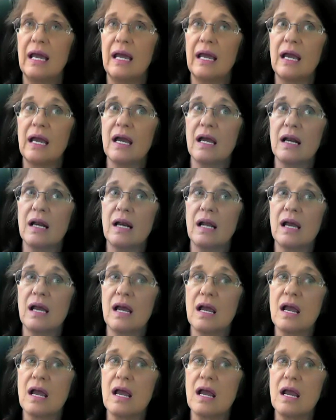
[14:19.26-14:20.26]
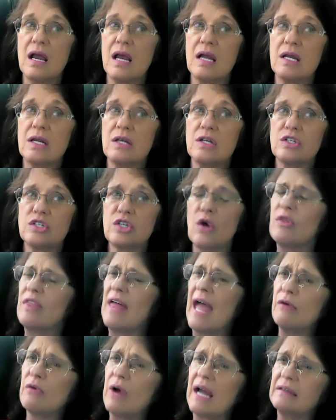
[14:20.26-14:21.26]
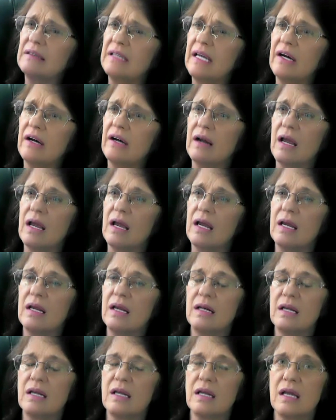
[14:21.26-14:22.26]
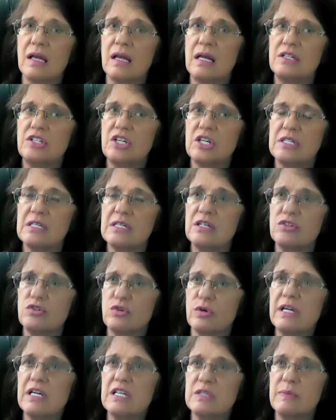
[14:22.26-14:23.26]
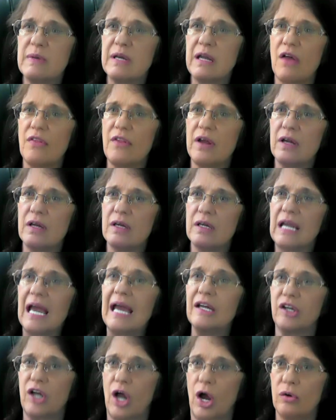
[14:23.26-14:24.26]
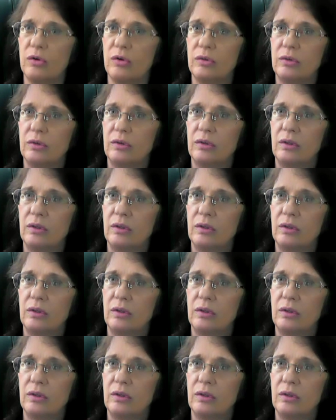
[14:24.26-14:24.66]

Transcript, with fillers: And so that right there, it, it just intrigues me on the get go